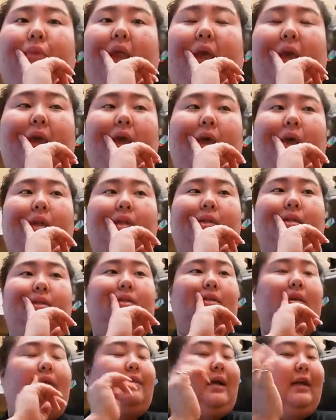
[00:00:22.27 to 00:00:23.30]

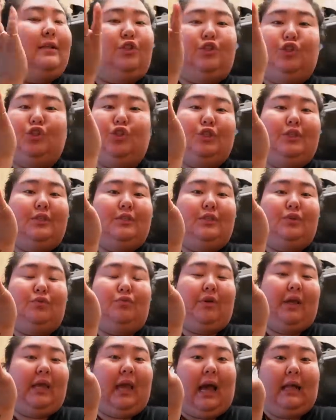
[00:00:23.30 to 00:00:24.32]
And that's just
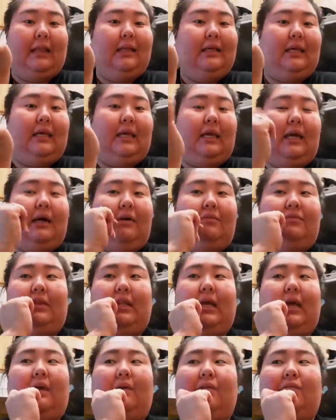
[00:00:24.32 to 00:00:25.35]
reality of
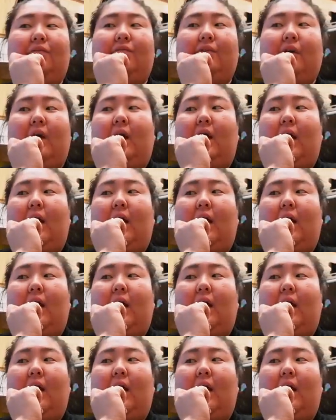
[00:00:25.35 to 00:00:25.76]
life.